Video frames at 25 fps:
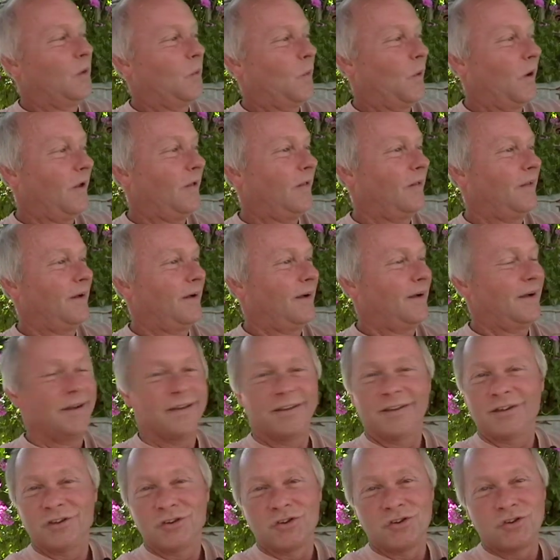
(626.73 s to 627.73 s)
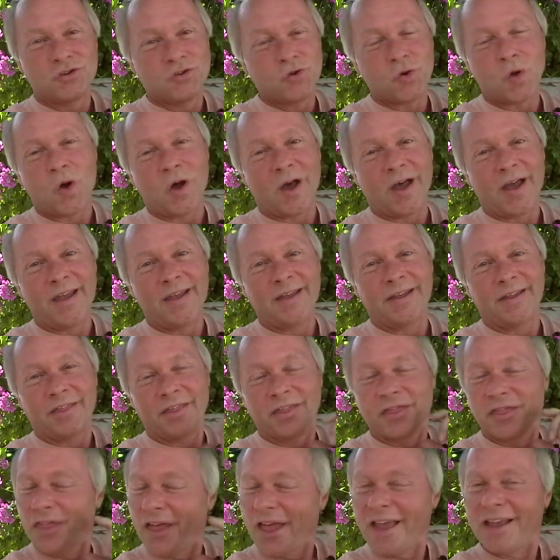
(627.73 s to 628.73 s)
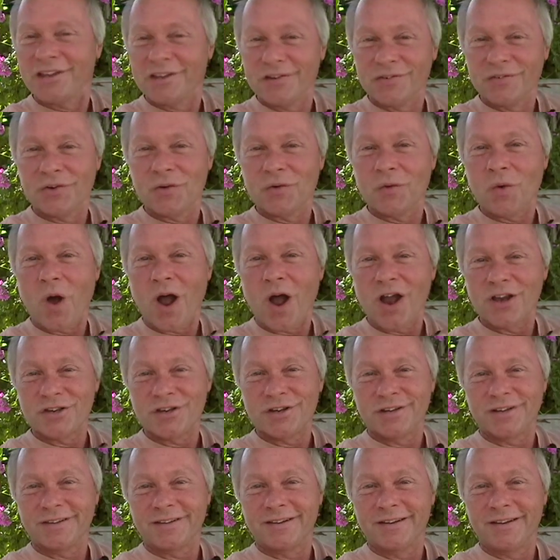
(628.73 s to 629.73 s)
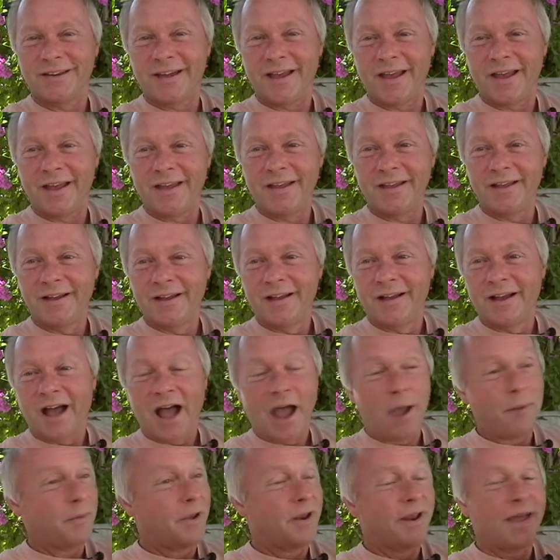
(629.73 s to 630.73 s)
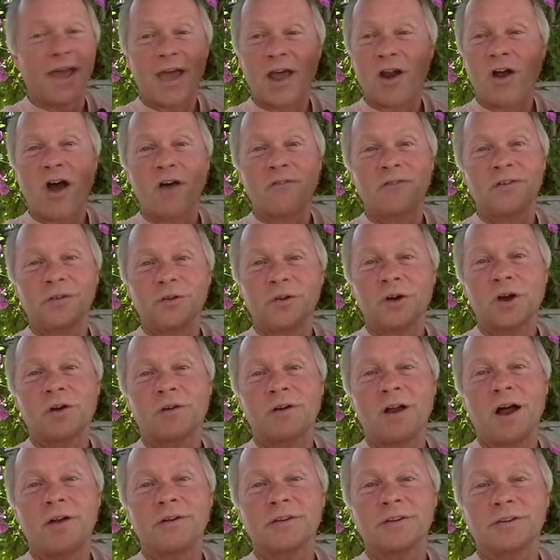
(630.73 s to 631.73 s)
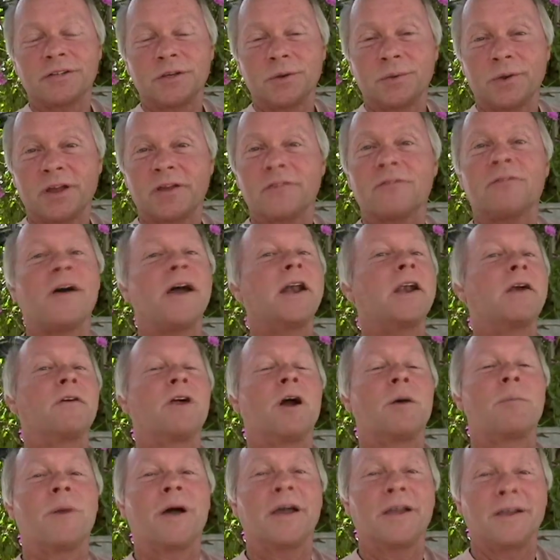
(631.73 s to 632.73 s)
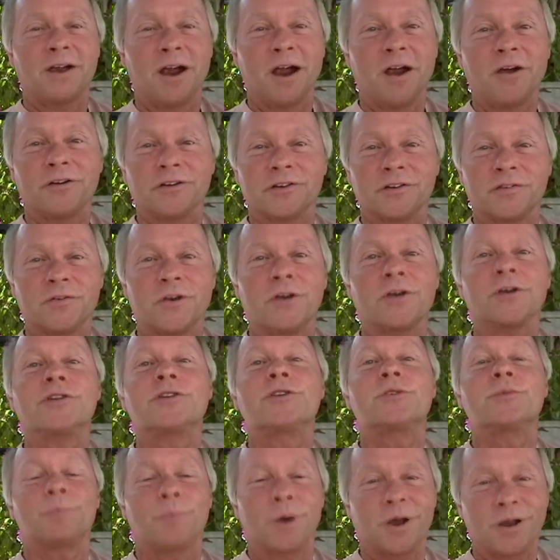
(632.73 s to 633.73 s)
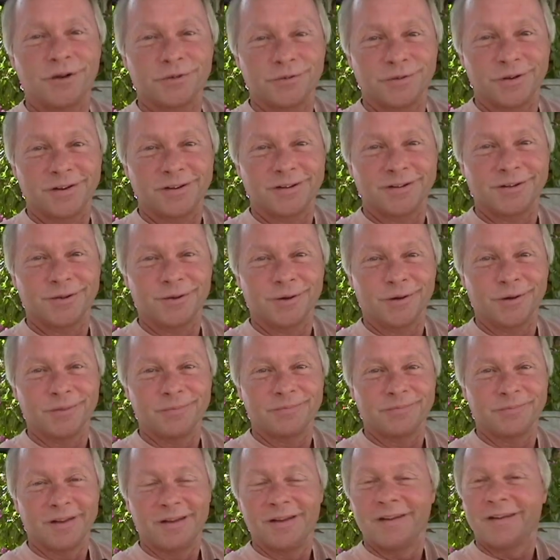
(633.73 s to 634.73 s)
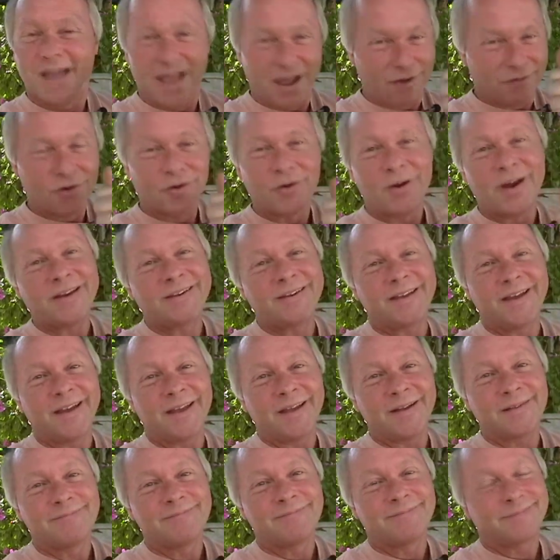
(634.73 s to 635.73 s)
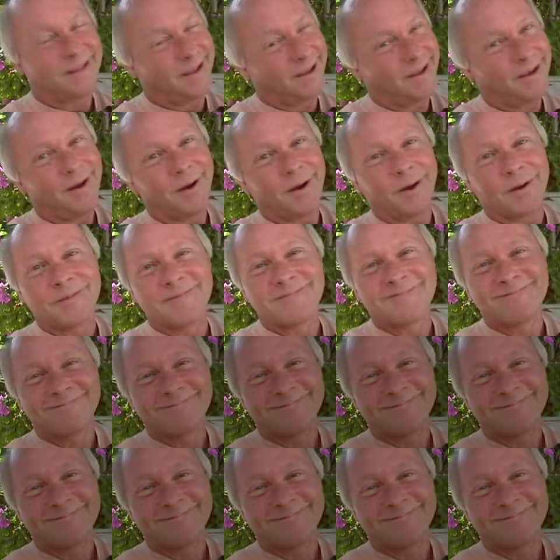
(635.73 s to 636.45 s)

well, uh, enjoy and thanks for watching today. I'm going to head off and look around and see what I can find around my yard as far as spiders are concerned. Have a great day. Take care.